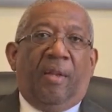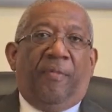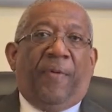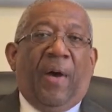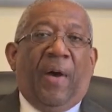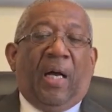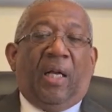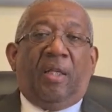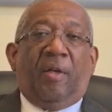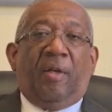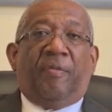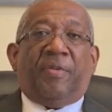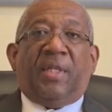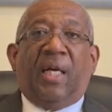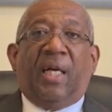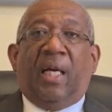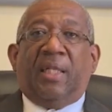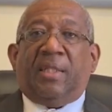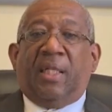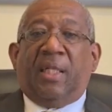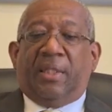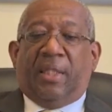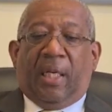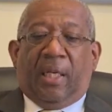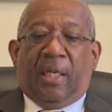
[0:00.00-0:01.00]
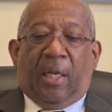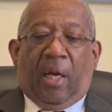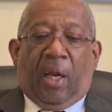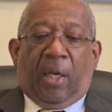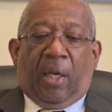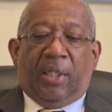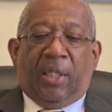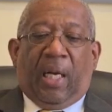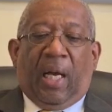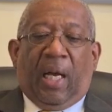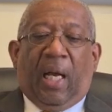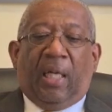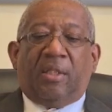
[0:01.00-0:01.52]
The Faculty of Science and
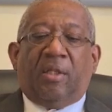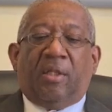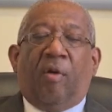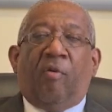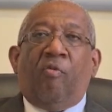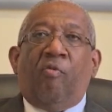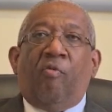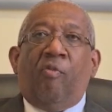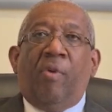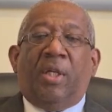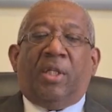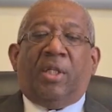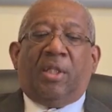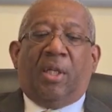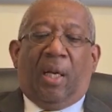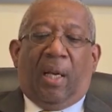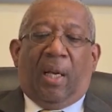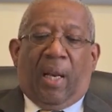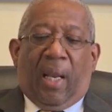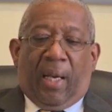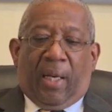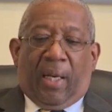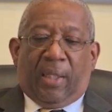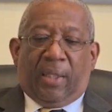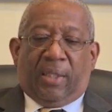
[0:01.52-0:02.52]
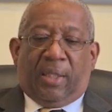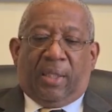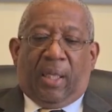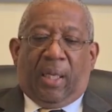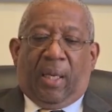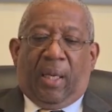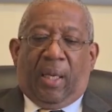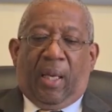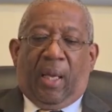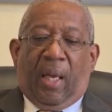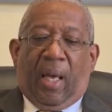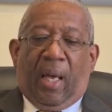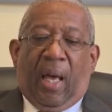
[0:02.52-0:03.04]
Technology has a rich
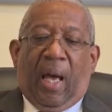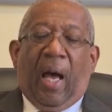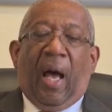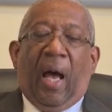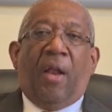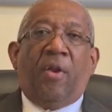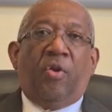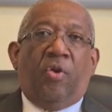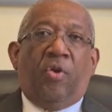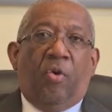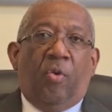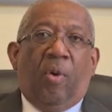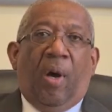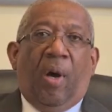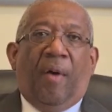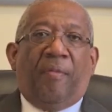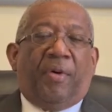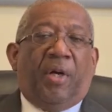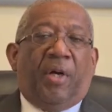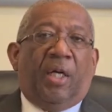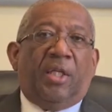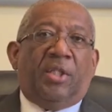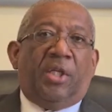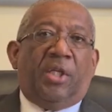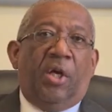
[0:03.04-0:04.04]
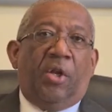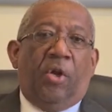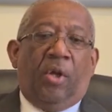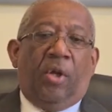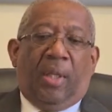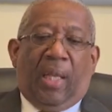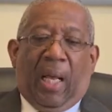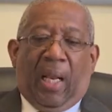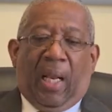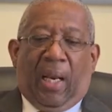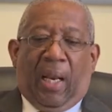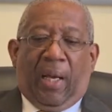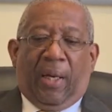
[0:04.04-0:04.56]
legacy, and you have
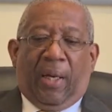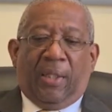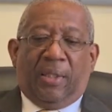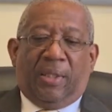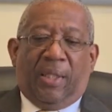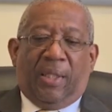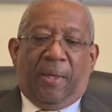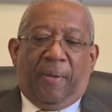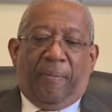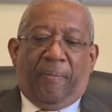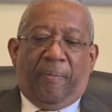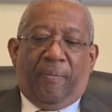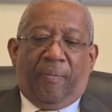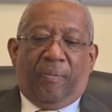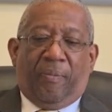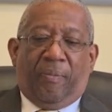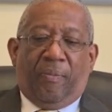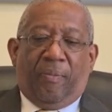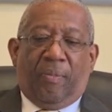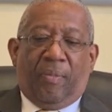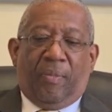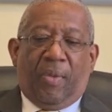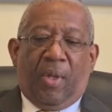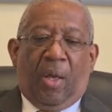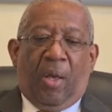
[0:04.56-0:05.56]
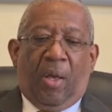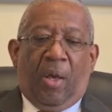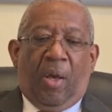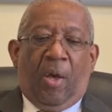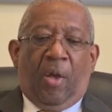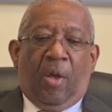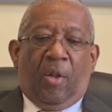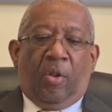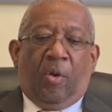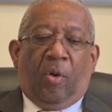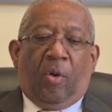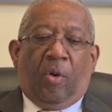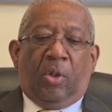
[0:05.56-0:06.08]
continued that legacy.
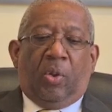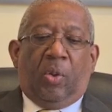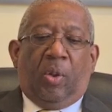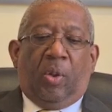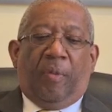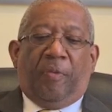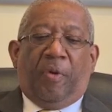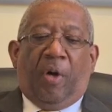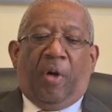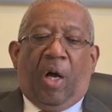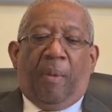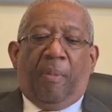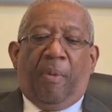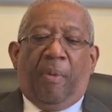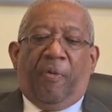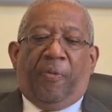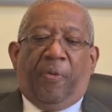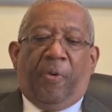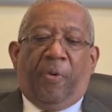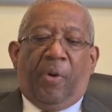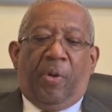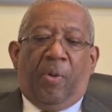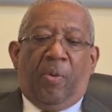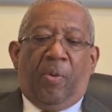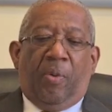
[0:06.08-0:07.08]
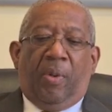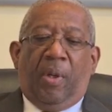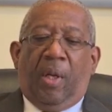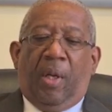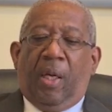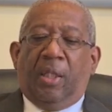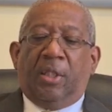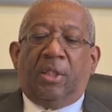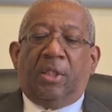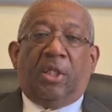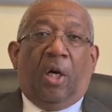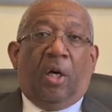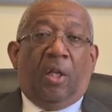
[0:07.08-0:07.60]
Those who have gone before you
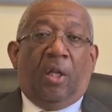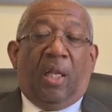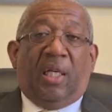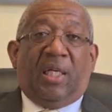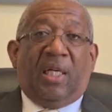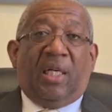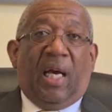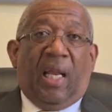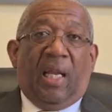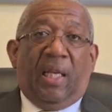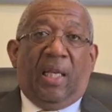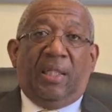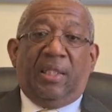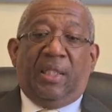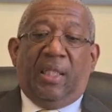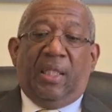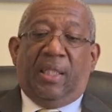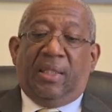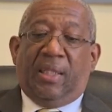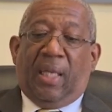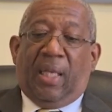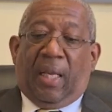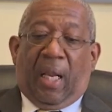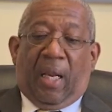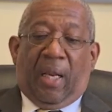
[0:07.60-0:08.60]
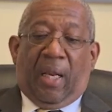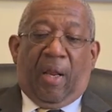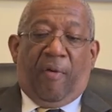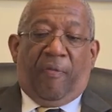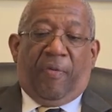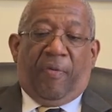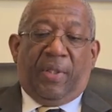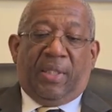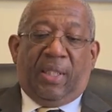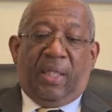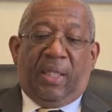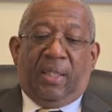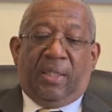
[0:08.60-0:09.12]
saw the challenges and the
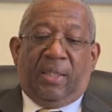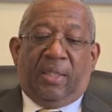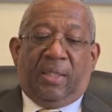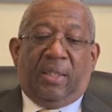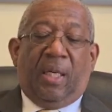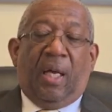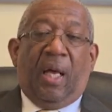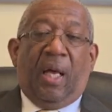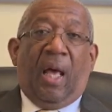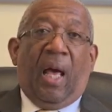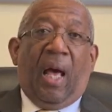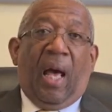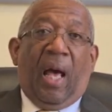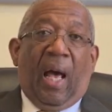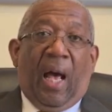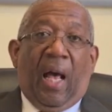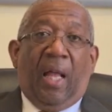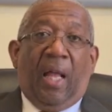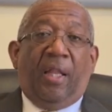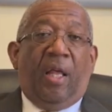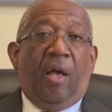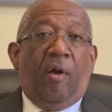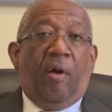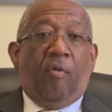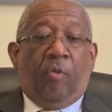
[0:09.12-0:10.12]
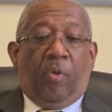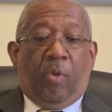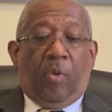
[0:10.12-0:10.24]
deficits, and they